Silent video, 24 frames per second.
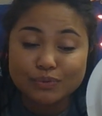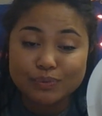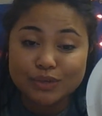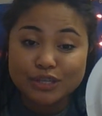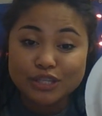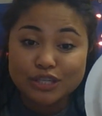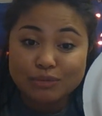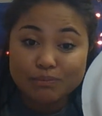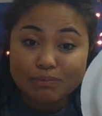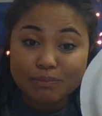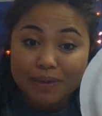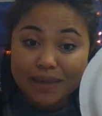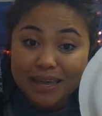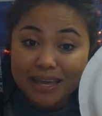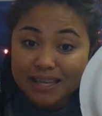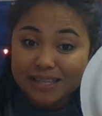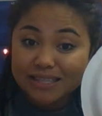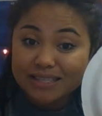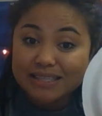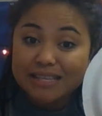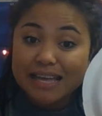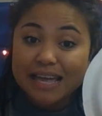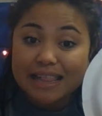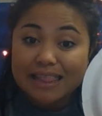which
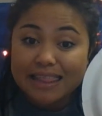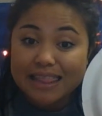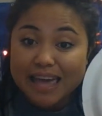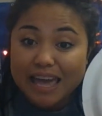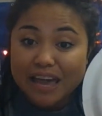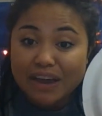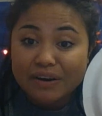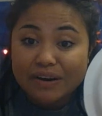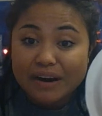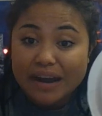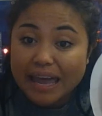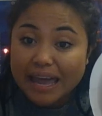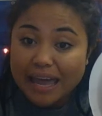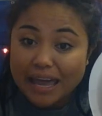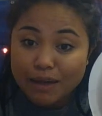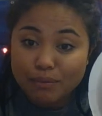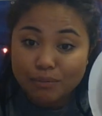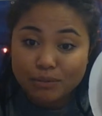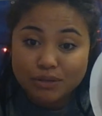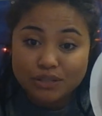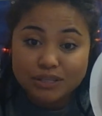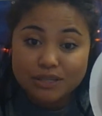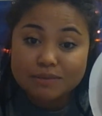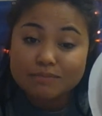means that they are
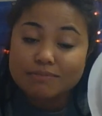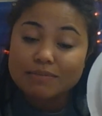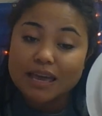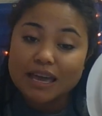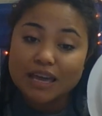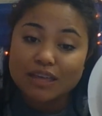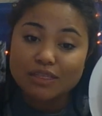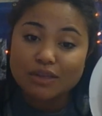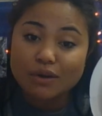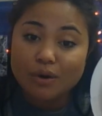able to make